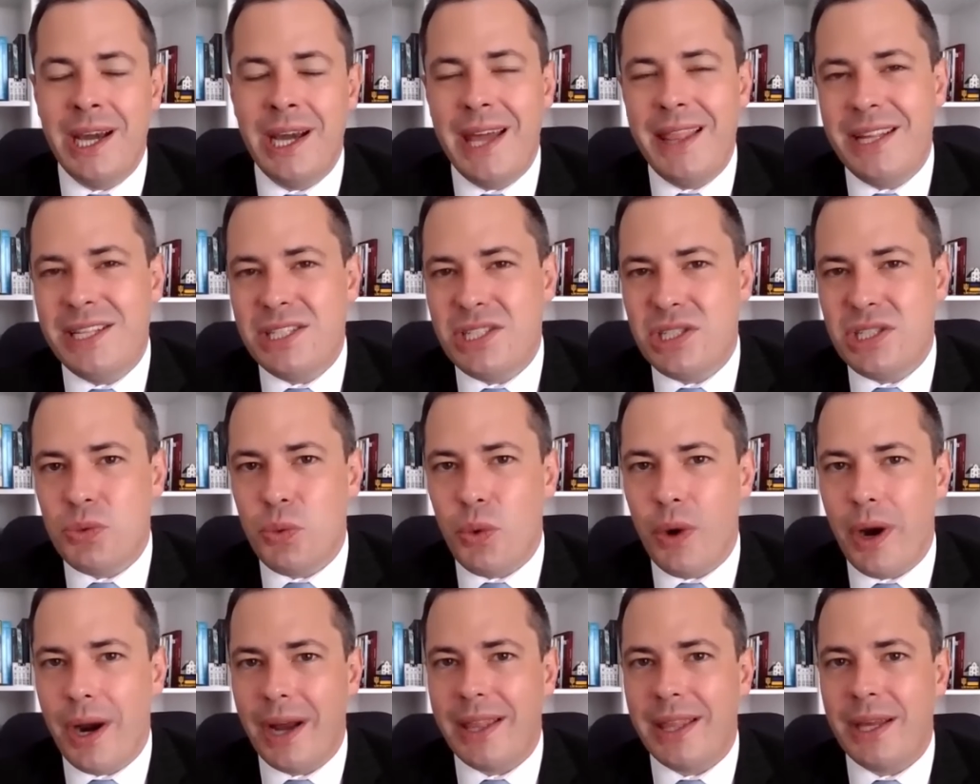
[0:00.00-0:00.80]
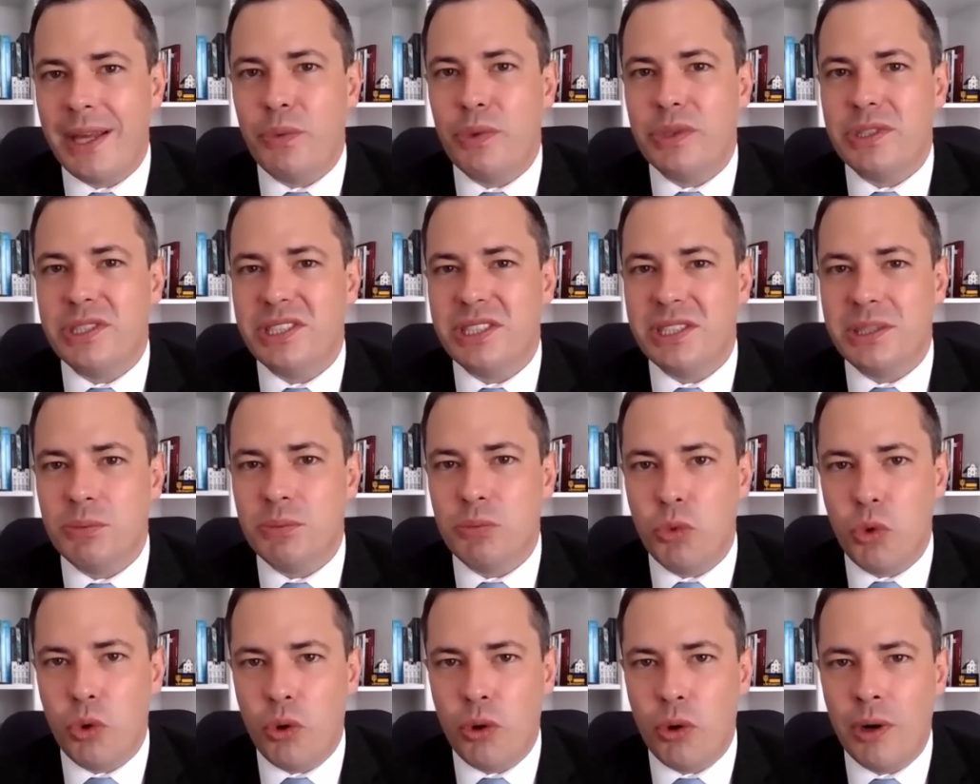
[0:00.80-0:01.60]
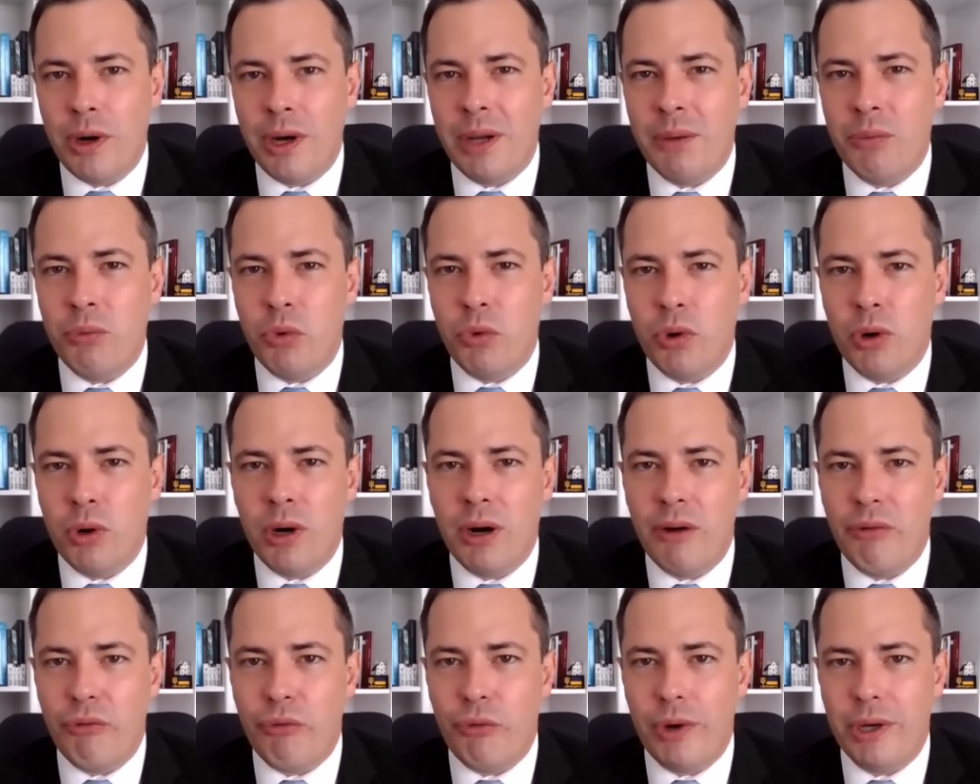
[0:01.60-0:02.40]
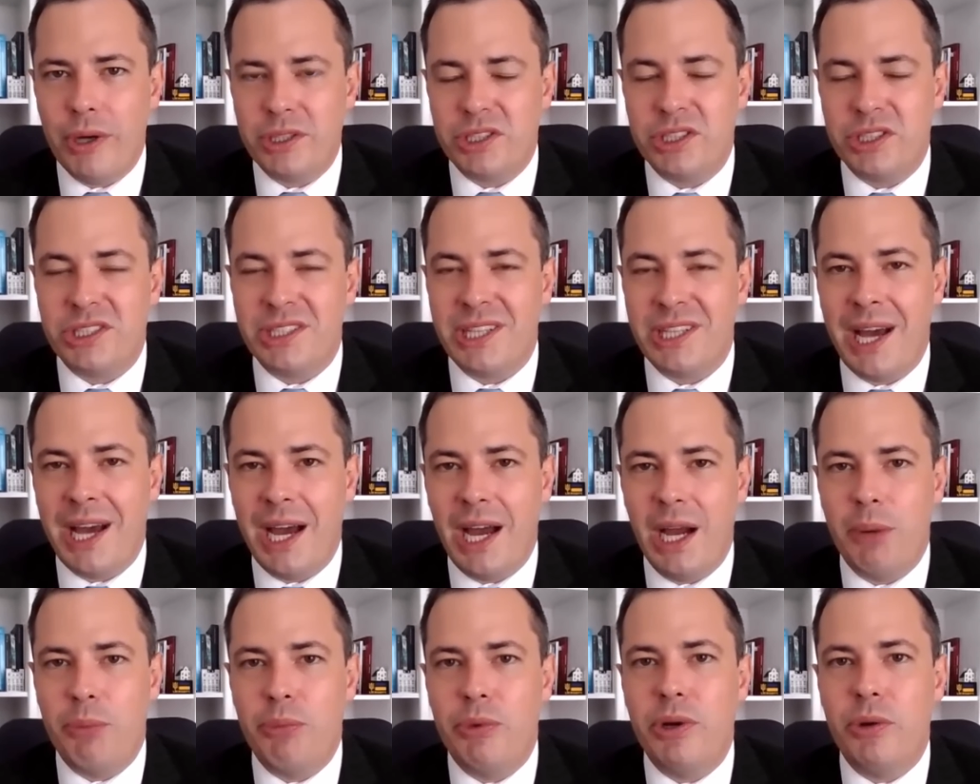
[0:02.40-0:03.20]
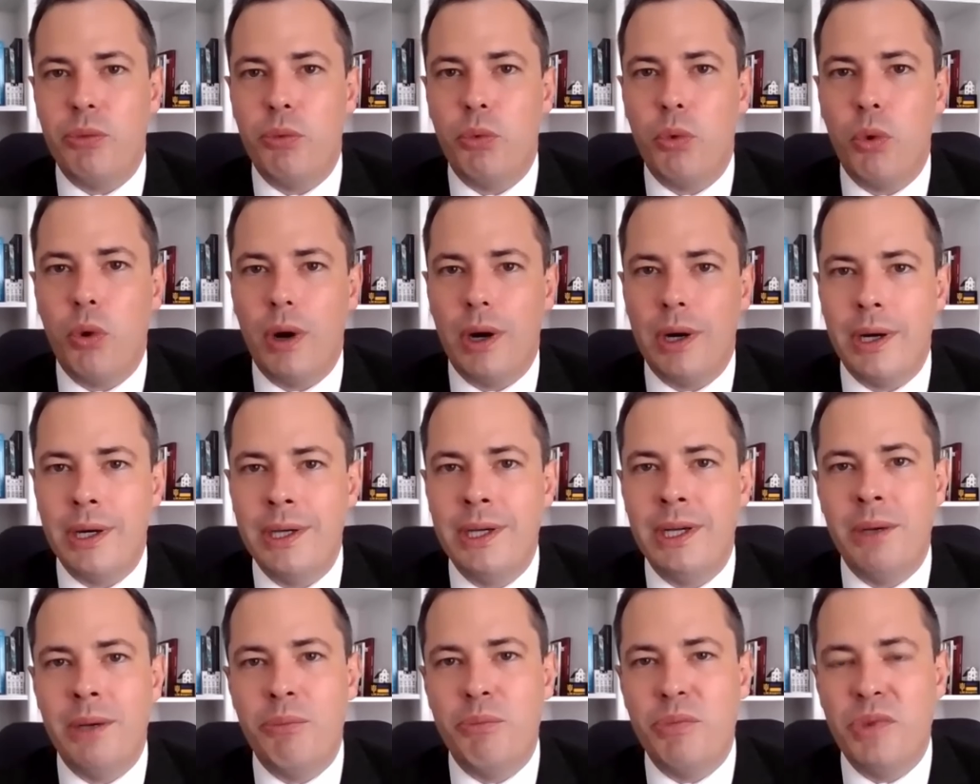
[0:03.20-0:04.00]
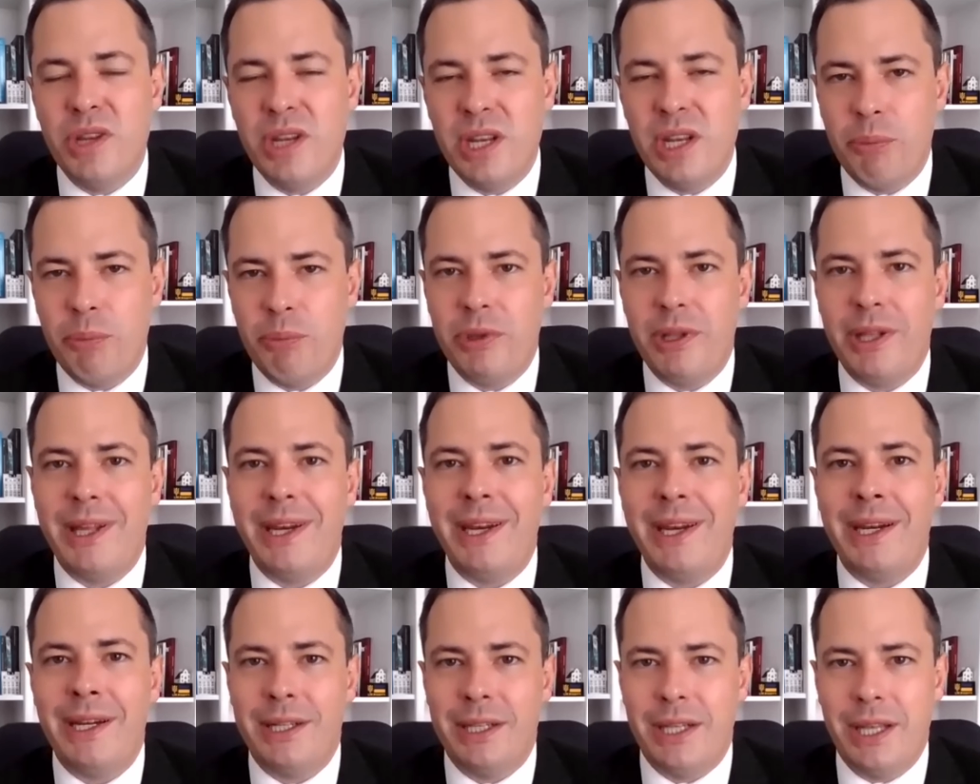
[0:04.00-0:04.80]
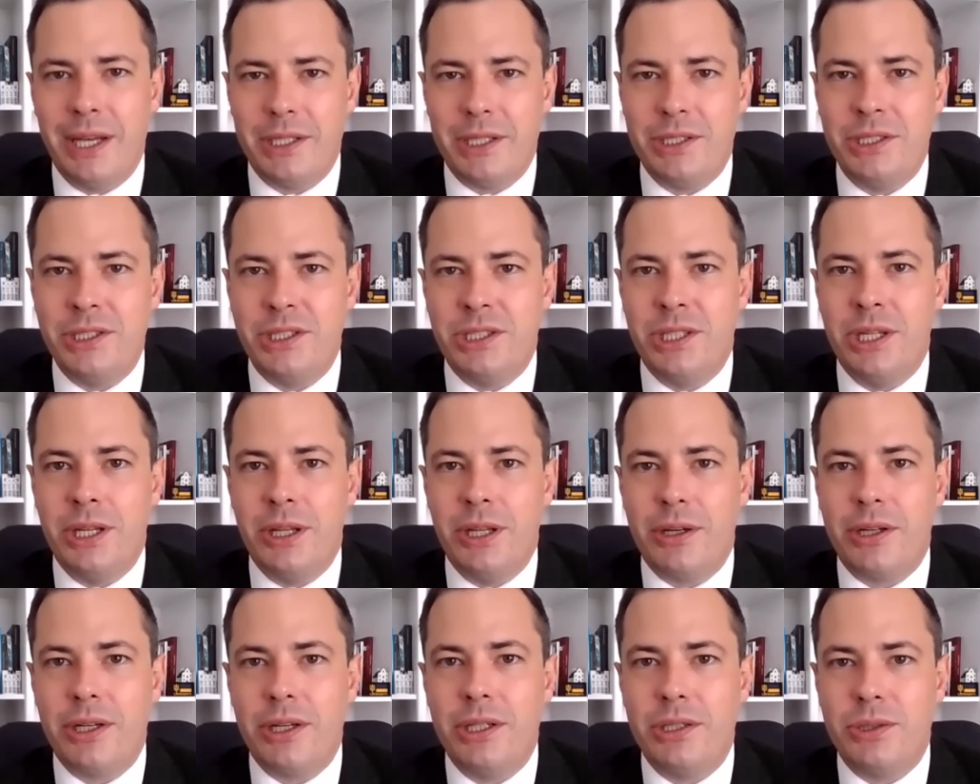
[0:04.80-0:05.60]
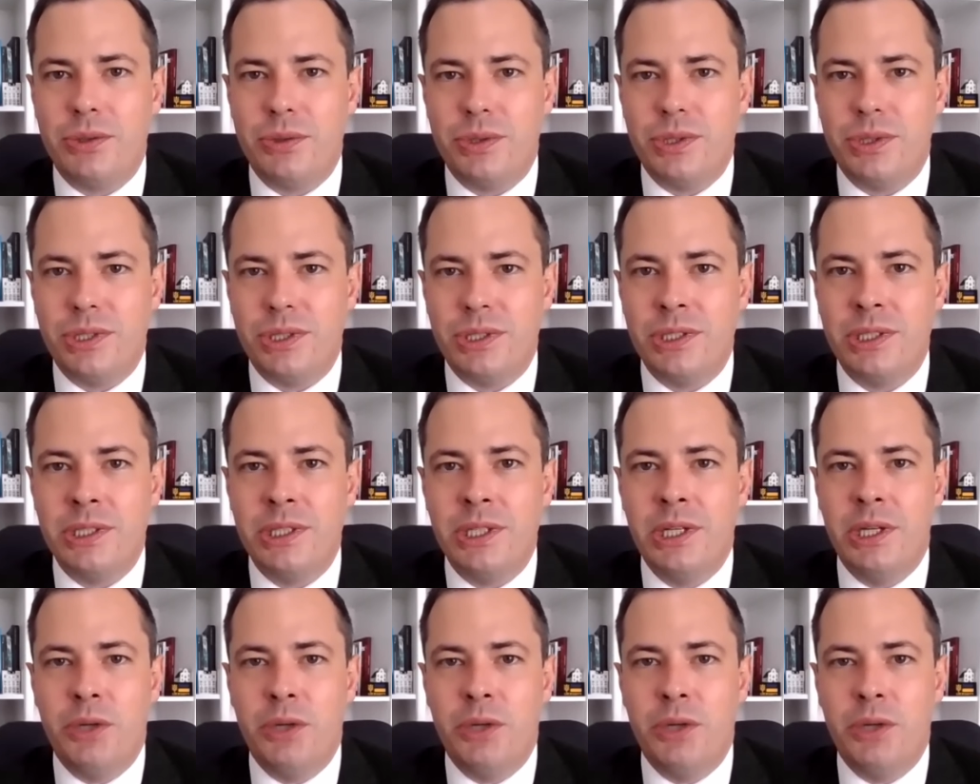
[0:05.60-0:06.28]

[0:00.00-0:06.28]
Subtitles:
And this is where I think we see more and more of Russia's hybrid war, manipulating elections in other countries.